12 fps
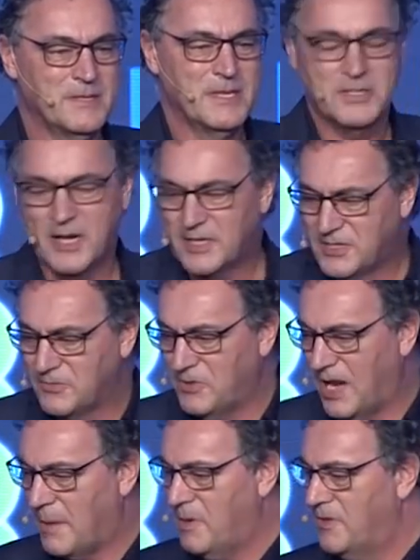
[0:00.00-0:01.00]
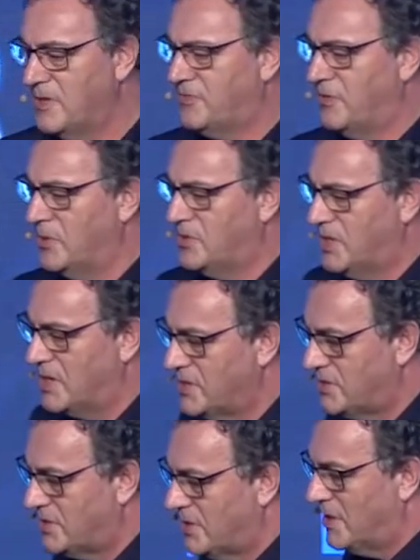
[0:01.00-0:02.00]
So it's a real, I mean, this future
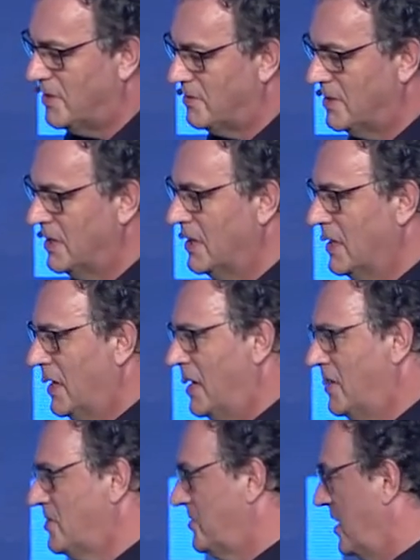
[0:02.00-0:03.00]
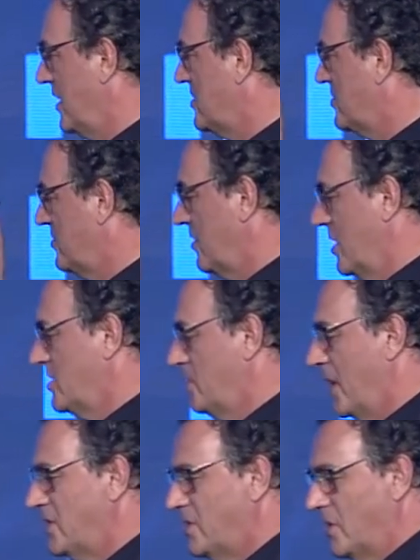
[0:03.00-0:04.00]
is uh, interesting. It's, it's
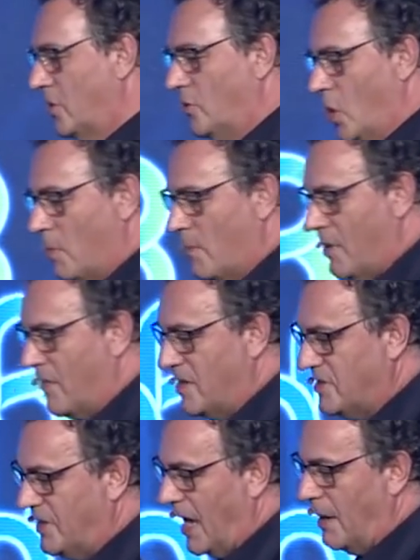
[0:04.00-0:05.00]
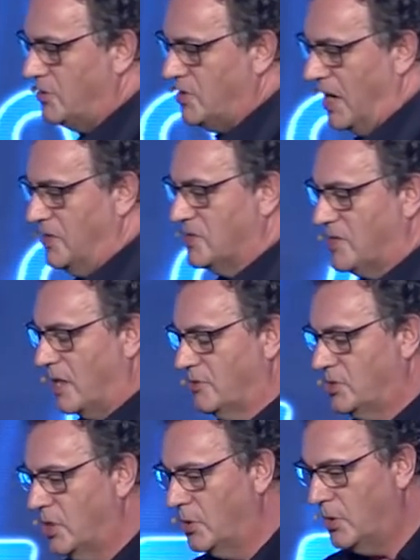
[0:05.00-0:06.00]
basically determined by these game changes. I'll
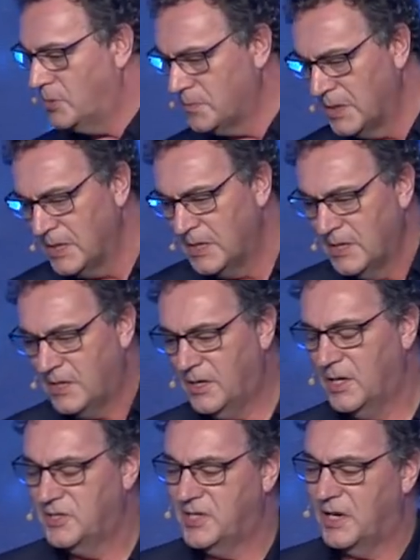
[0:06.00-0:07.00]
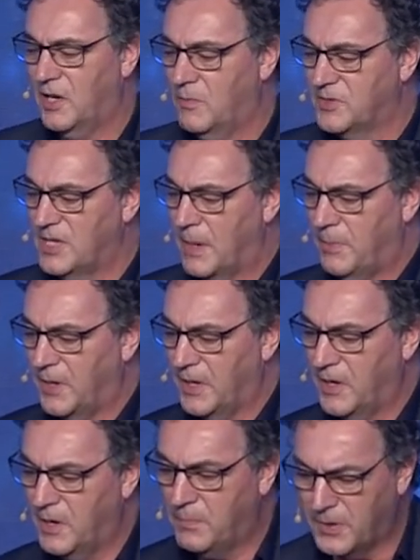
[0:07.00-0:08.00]
show you uh, exactly what's happening
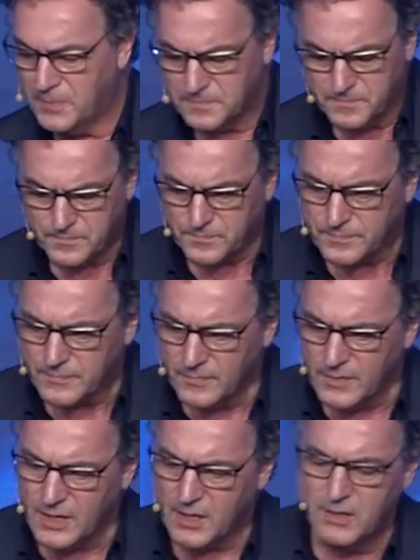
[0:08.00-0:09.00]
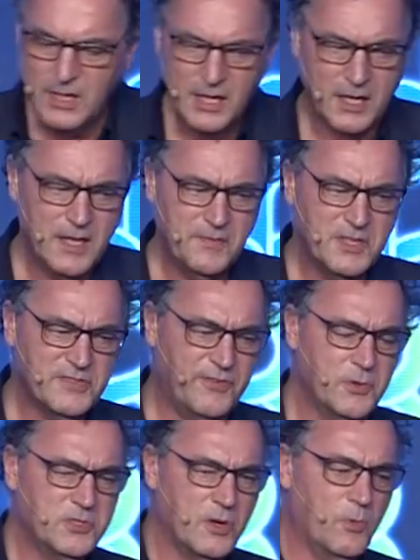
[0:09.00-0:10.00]
here, but in this
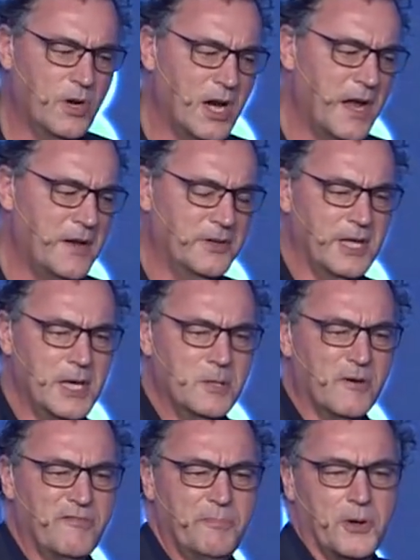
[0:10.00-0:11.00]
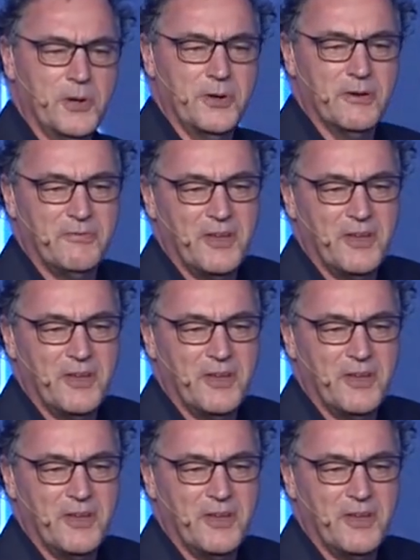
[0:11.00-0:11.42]
future, we're at a takeoff point of